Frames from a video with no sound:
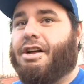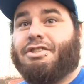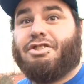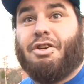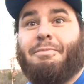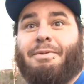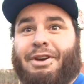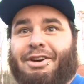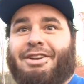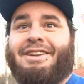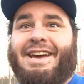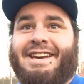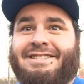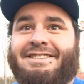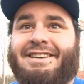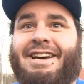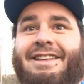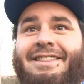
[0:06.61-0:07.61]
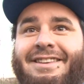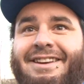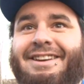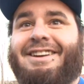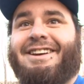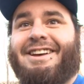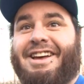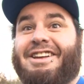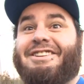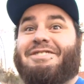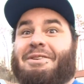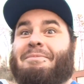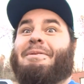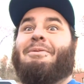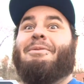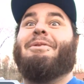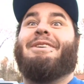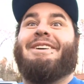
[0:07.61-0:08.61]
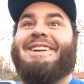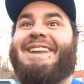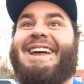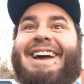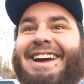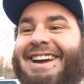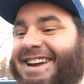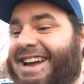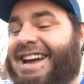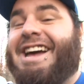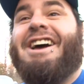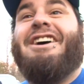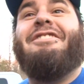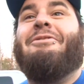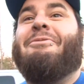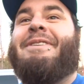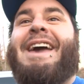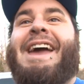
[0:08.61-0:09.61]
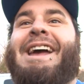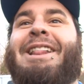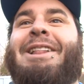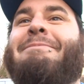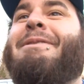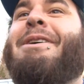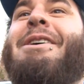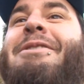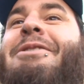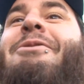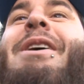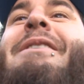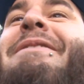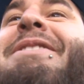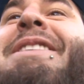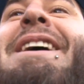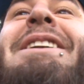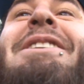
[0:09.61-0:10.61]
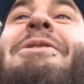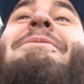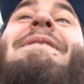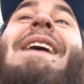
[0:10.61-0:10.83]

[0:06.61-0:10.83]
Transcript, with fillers: gonna be a good day, Seth. It's gonna be a real good day. New Caleb, new everything, new